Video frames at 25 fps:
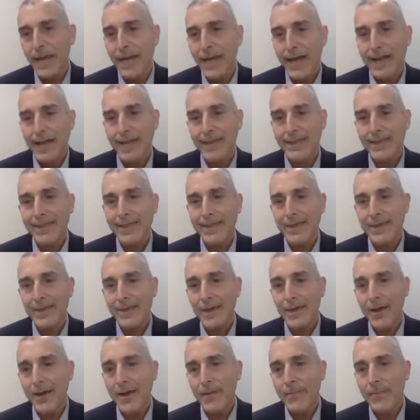And I think
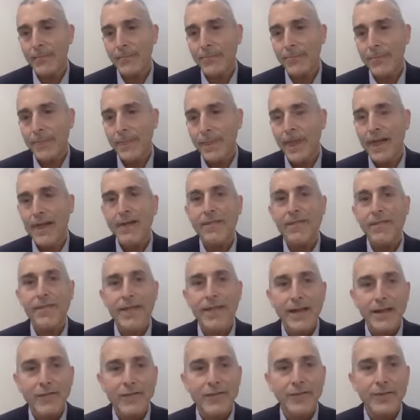
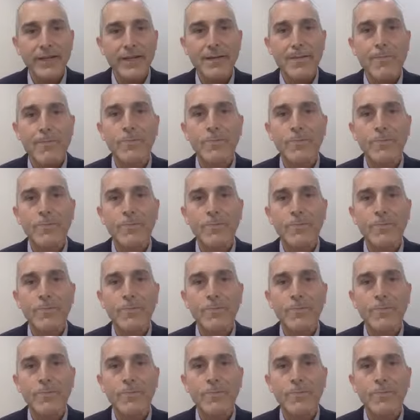thankfully,